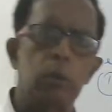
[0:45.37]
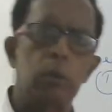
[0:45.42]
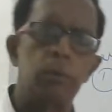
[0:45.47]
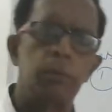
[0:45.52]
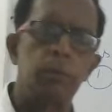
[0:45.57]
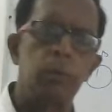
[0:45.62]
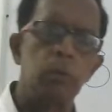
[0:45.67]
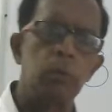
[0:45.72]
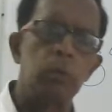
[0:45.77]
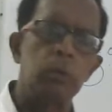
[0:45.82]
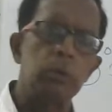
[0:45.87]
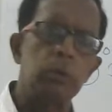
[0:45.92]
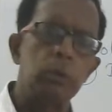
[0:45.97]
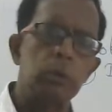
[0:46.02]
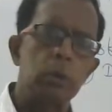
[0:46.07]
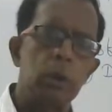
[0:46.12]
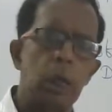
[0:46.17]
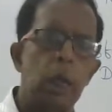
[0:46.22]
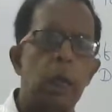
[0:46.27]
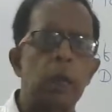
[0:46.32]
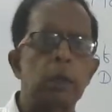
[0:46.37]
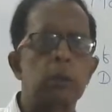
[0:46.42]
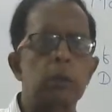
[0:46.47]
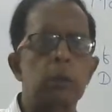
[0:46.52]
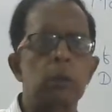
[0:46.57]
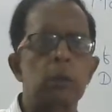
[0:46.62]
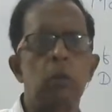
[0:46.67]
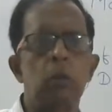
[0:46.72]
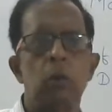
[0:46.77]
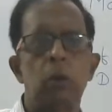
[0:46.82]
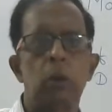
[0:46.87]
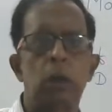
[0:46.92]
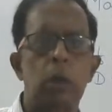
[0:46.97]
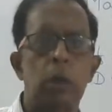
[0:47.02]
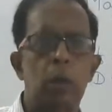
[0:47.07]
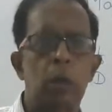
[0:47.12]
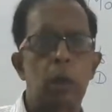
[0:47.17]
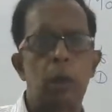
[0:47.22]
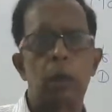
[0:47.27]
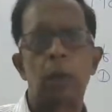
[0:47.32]
the force acting on a
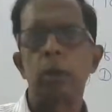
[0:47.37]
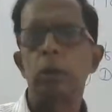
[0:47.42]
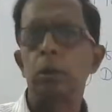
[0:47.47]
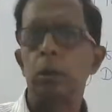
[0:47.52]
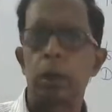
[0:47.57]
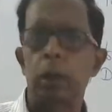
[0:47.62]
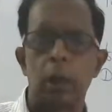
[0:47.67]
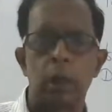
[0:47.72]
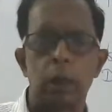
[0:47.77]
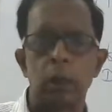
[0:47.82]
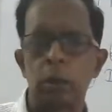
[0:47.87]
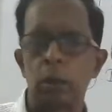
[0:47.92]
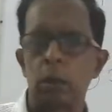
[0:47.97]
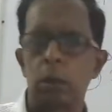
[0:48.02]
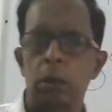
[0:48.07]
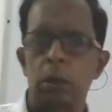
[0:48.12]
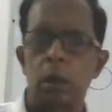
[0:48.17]
current-carrying